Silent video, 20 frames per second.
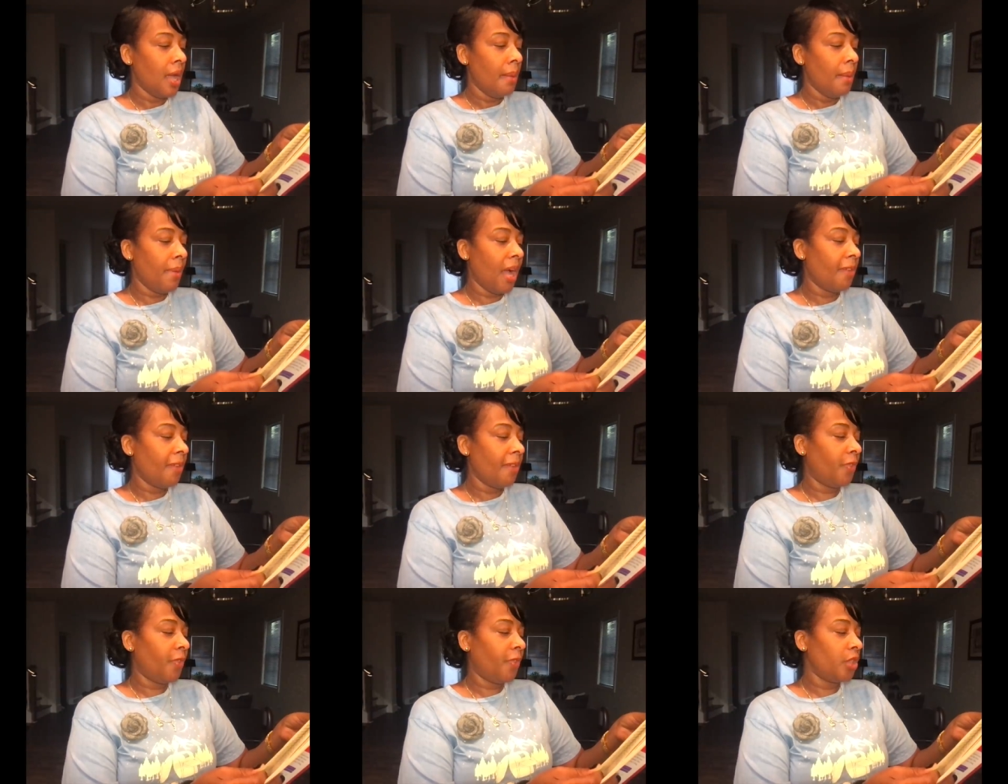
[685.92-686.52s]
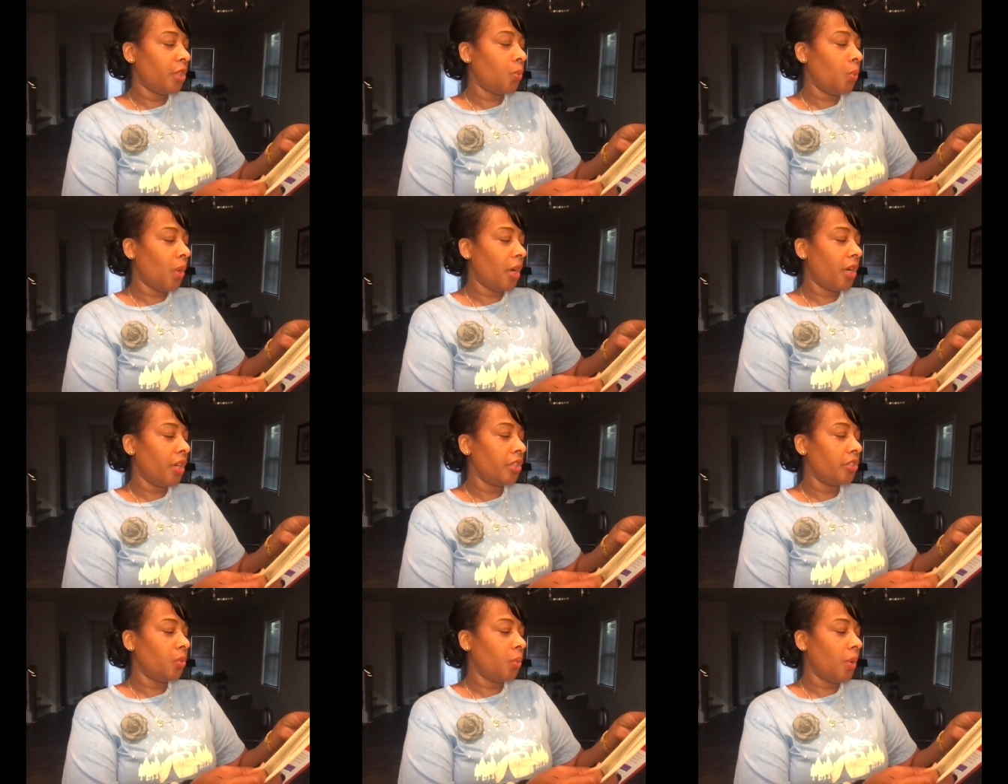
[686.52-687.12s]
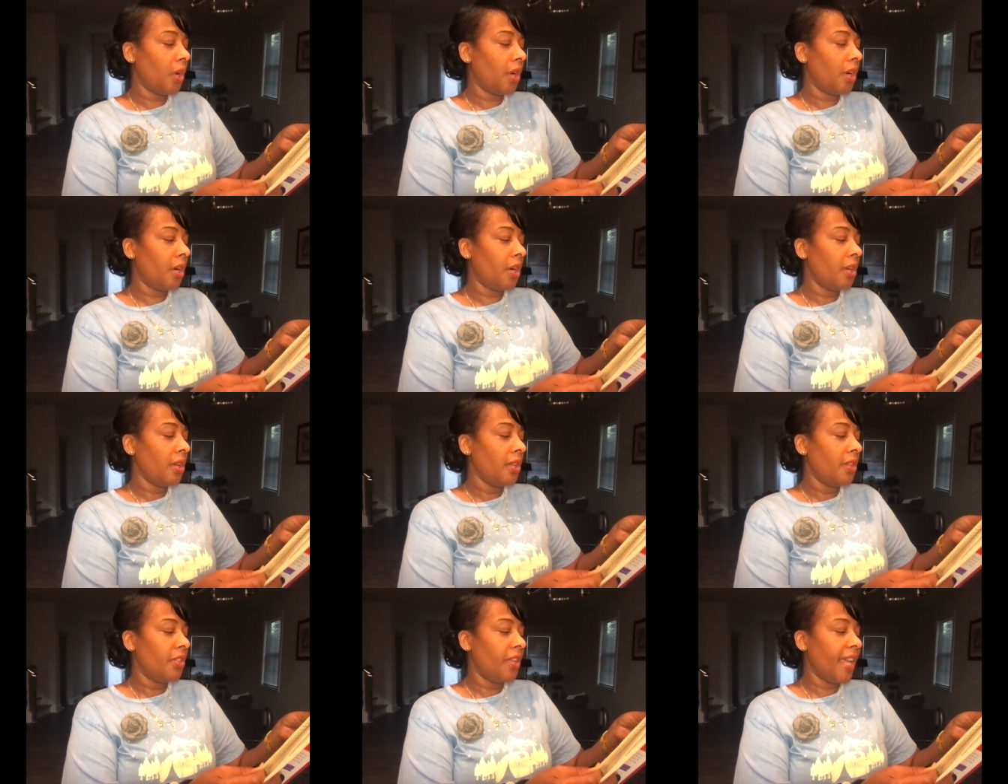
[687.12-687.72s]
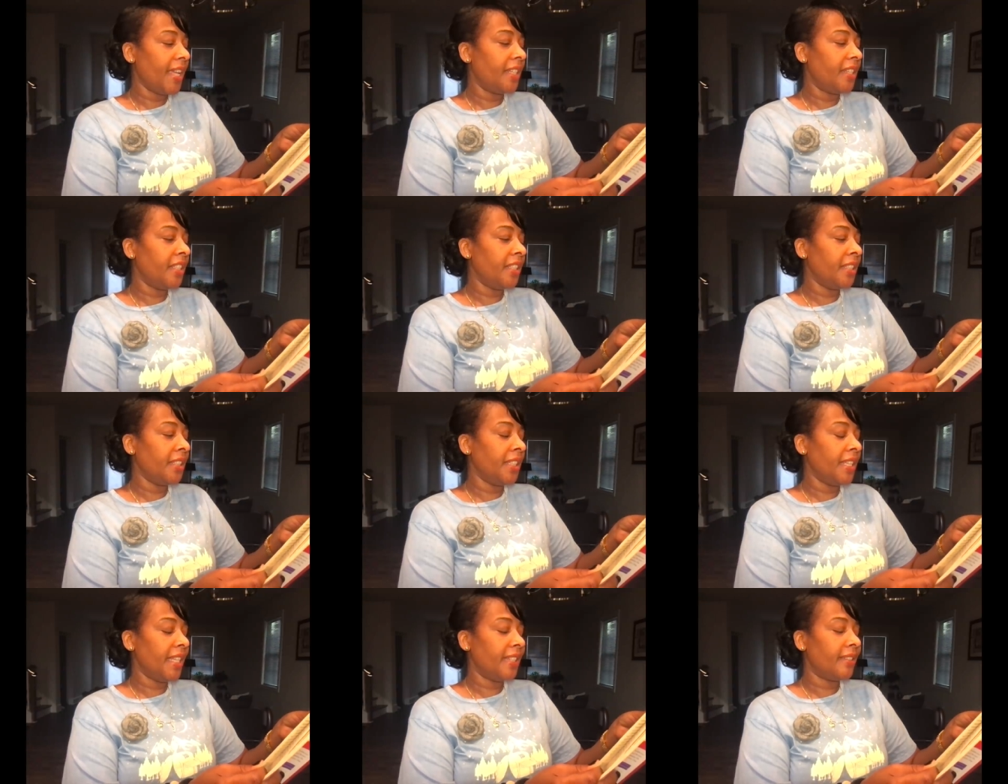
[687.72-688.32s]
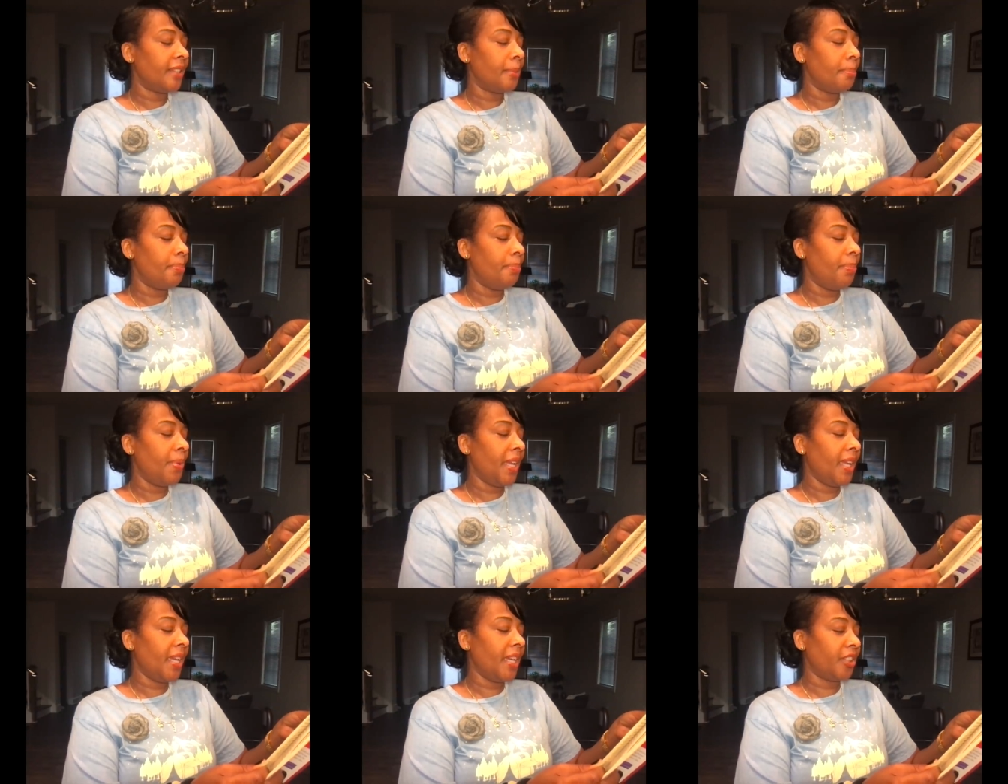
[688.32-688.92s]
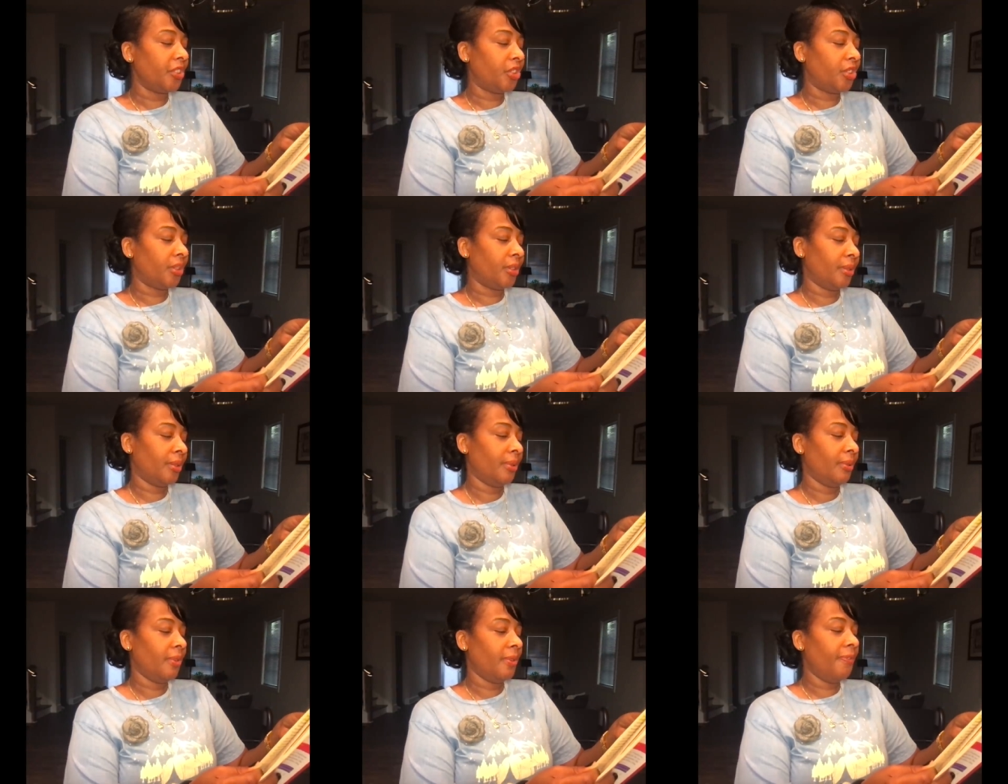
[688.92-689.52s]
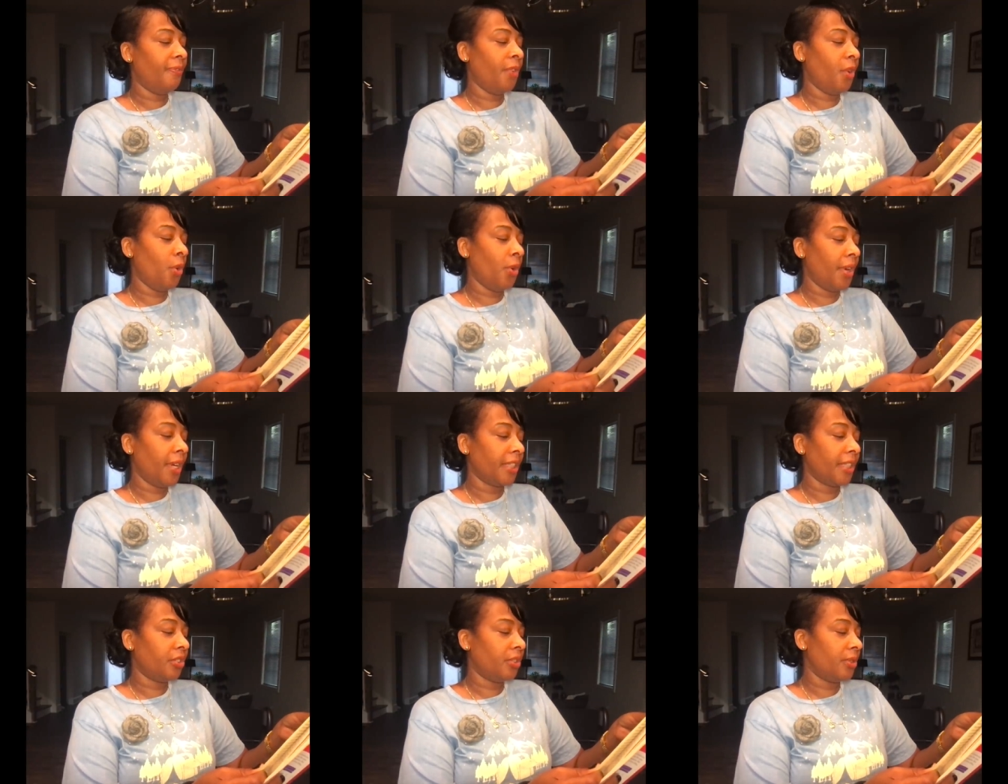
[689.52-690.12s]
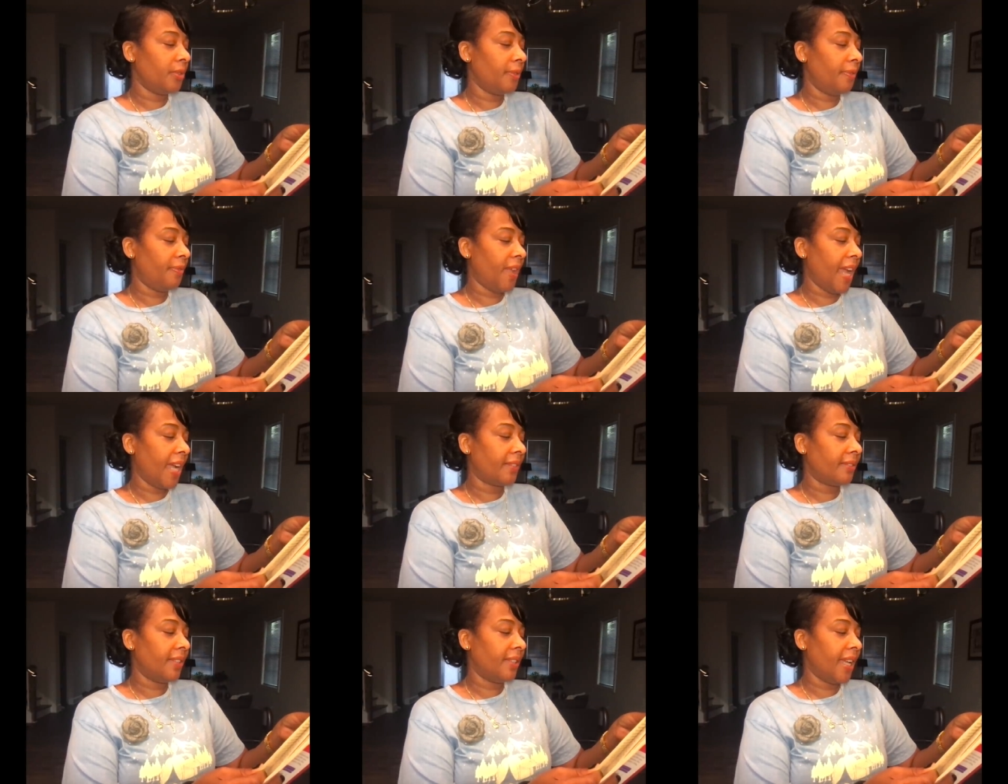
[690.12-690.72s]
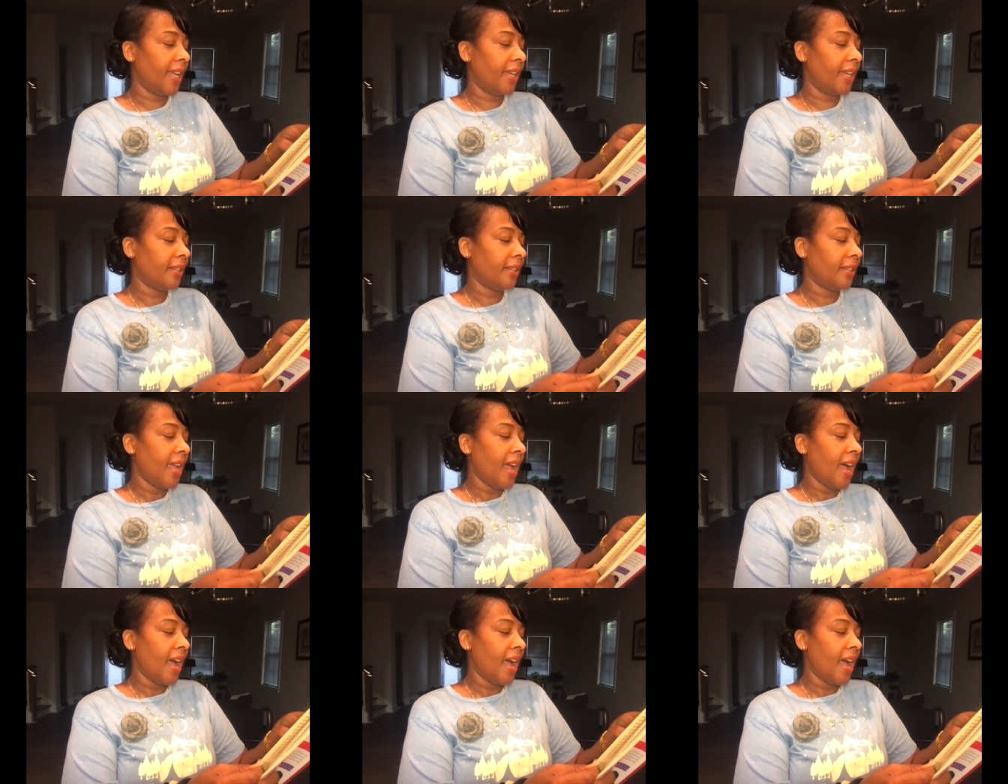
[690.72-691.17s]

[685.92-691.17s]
My first words were, they couldn't get the bitch referring to the fact that